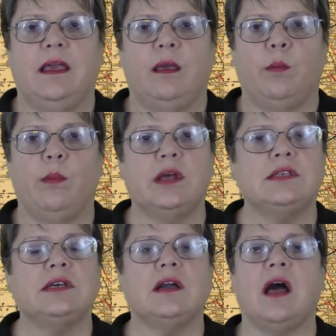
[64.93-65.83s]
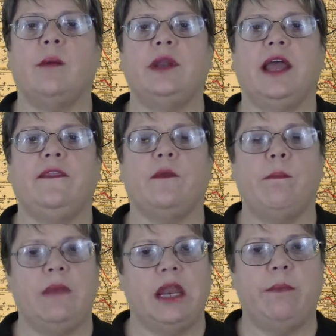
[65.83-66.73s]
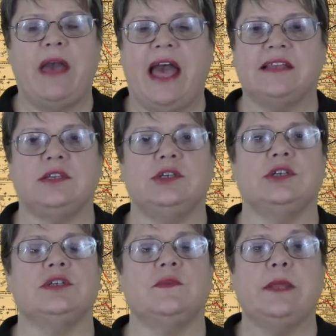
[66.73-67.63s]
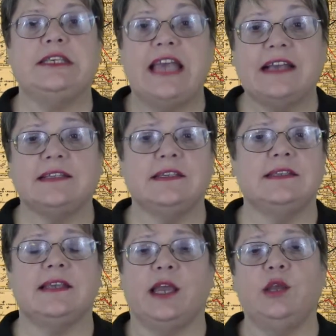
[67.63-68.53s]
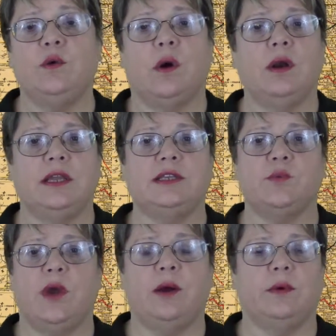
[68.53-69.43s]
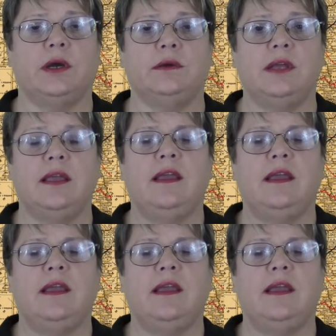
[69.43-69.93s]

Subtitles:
Built to accommodate the many passengers from the Texas and New Orleans Railroad,